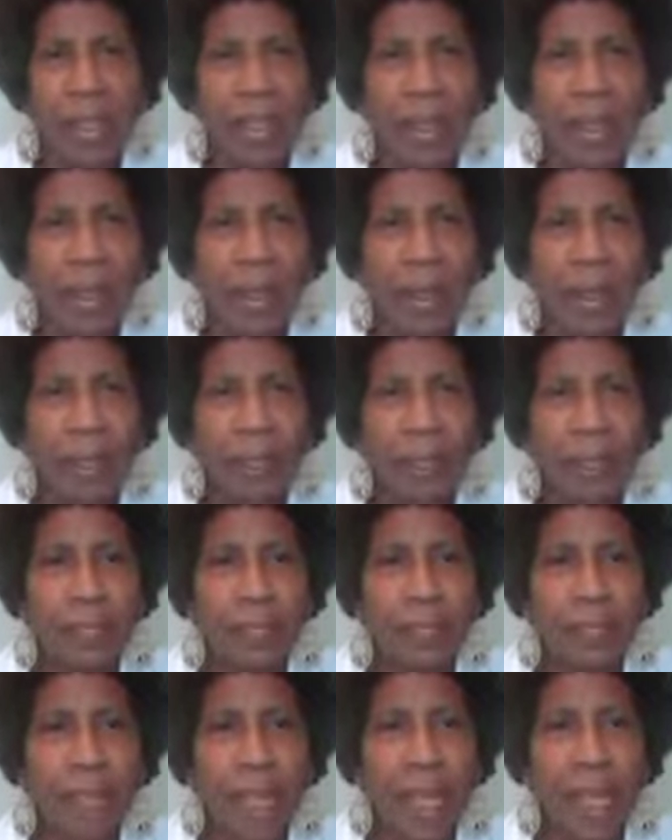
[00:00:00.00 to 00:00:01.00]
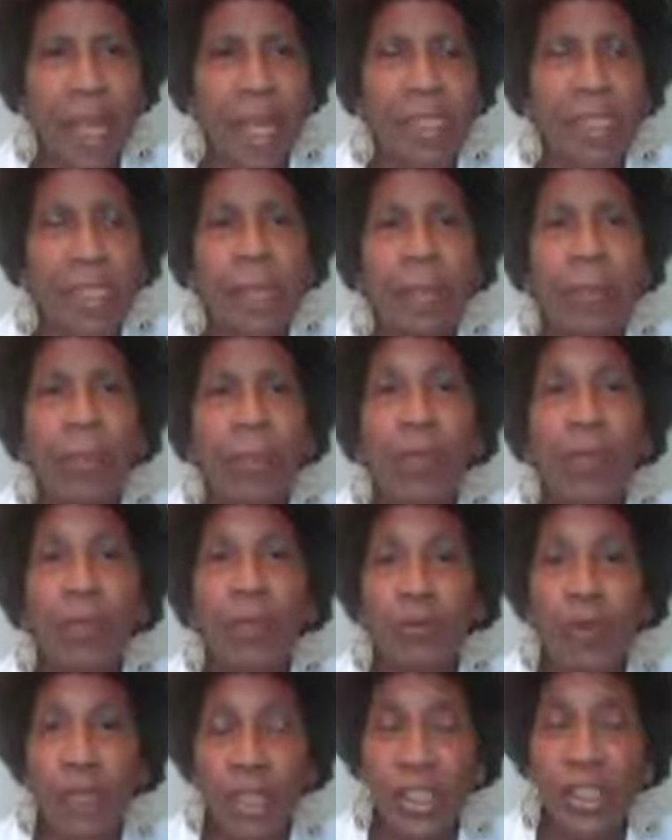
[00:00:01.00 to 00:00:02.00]
um, and some of those
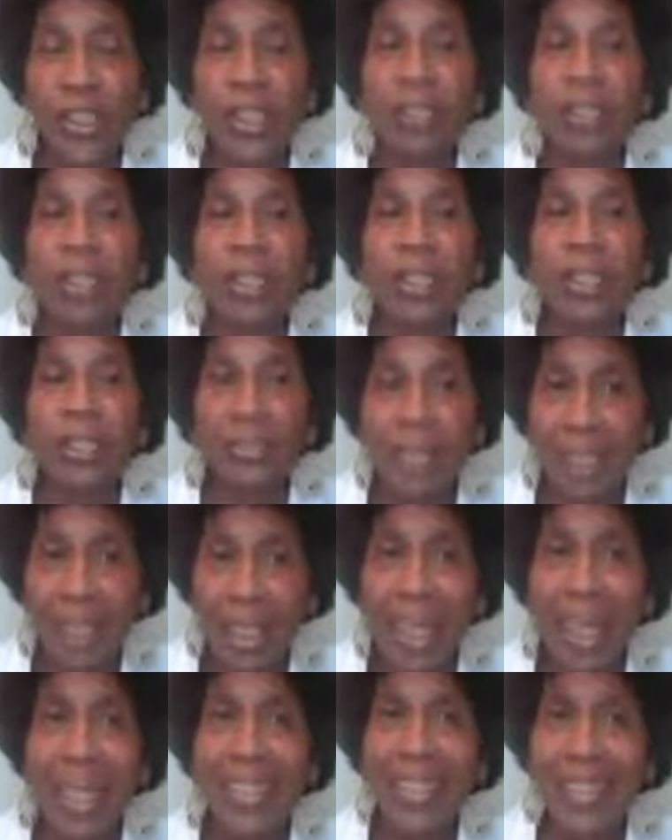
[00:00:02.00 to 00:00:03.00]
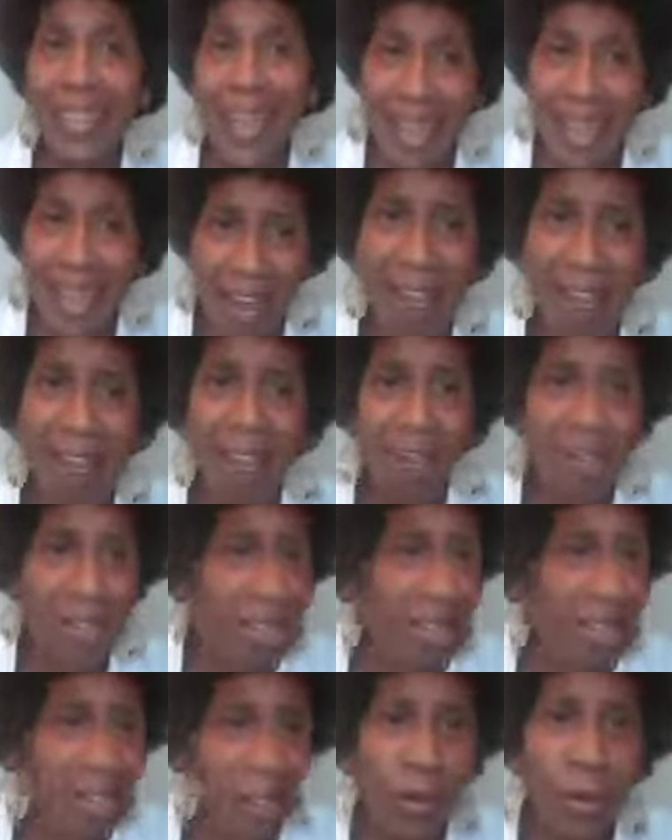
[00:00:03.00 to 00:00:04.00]
friendships even last now, are
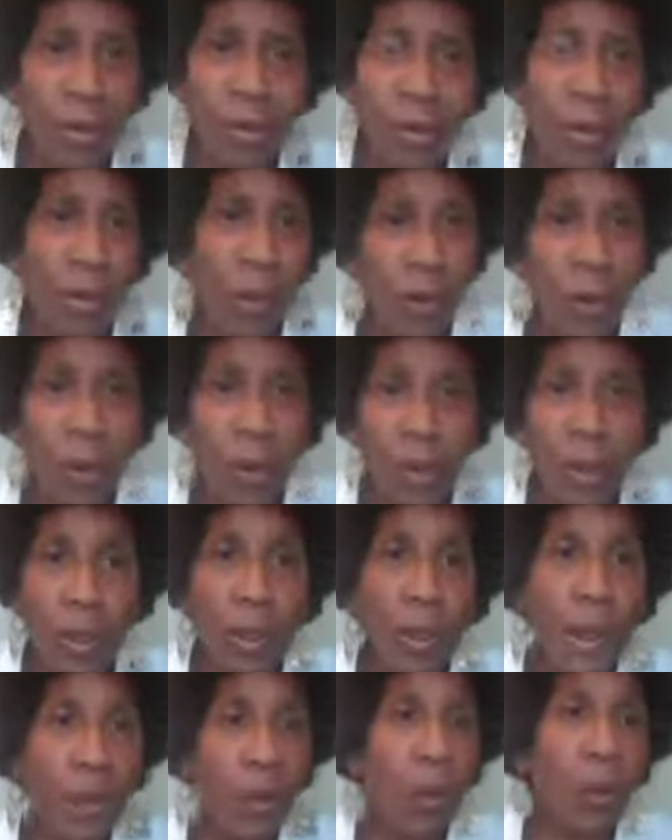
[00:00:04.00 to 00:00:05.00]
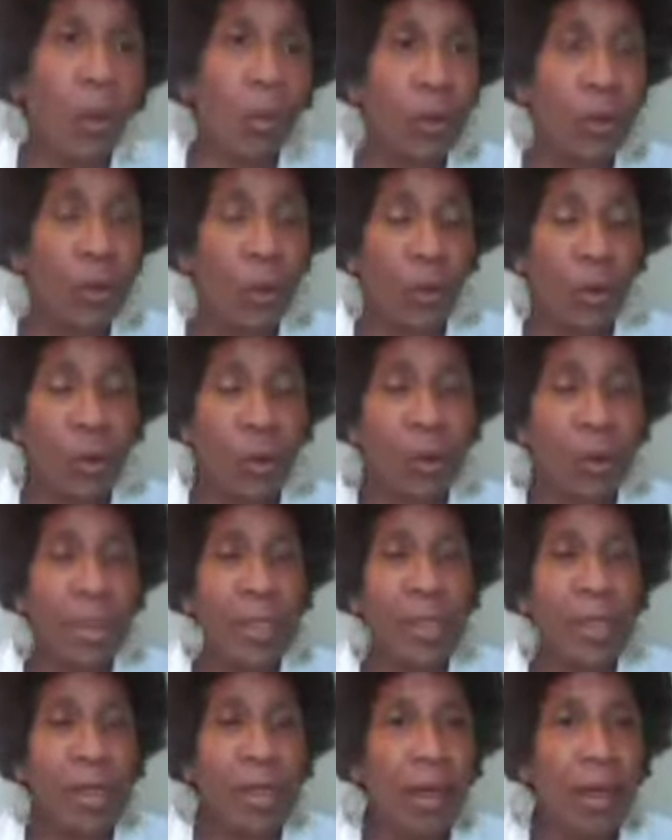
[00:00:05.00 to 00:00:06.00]
still going on, no matter what the
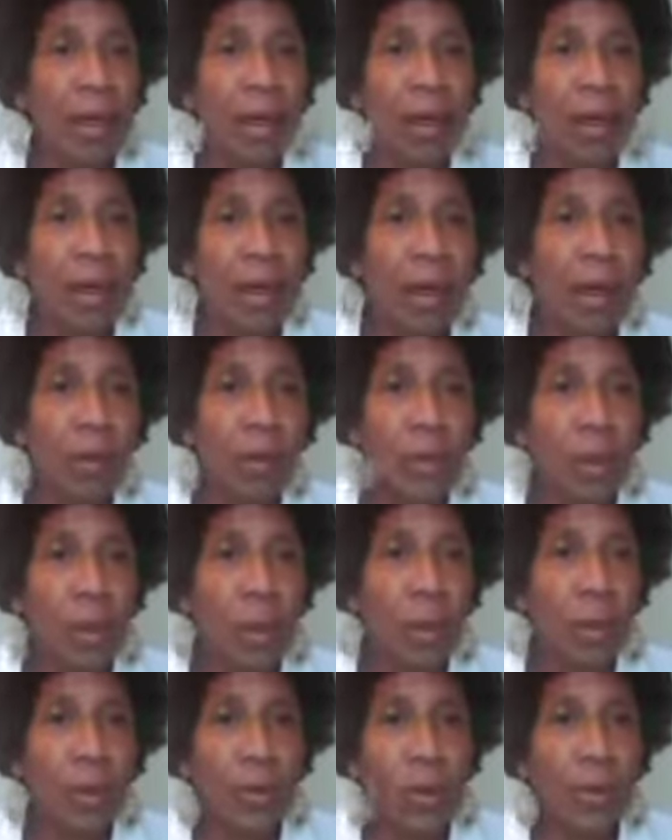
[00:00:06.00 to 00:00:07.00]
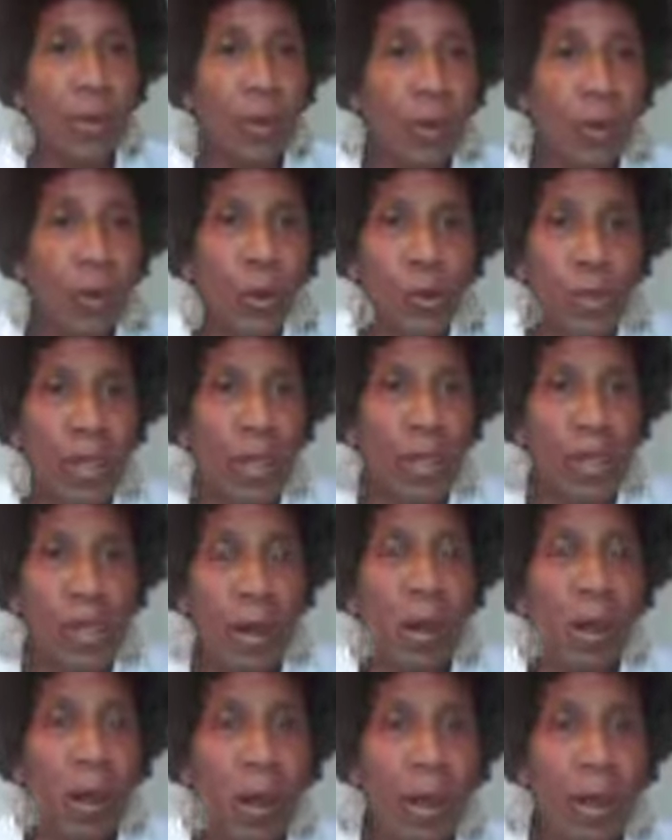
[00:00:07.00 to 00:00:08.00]
groupings
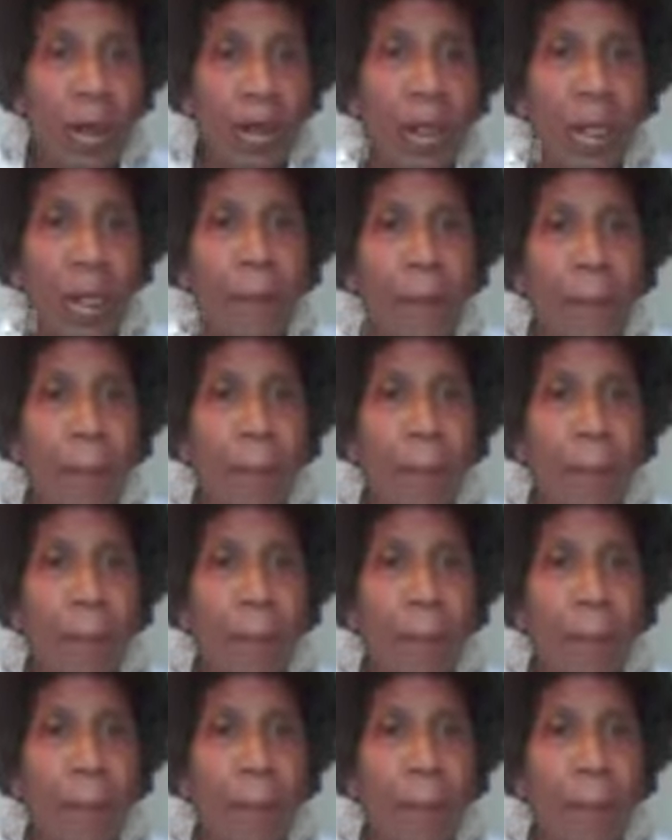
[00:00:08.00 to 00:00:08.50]
are. Okay.